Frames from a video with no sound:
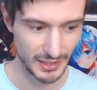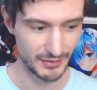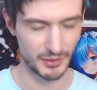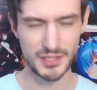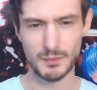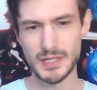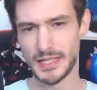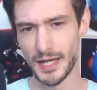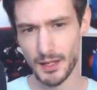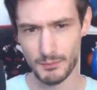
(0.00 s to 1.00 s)
There's some
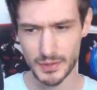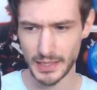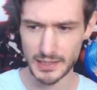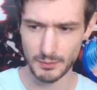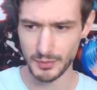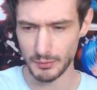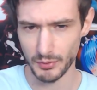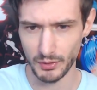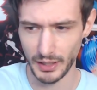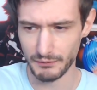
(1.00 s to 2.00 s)
DMs that some
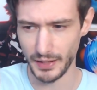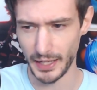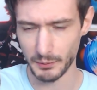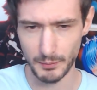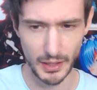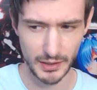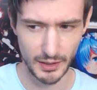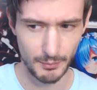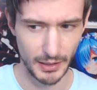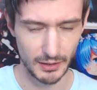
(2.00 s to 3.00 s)
people have had with Monica
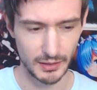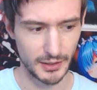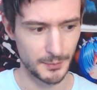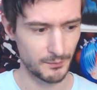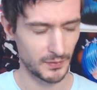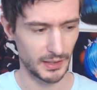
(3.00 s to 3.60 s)
apparently,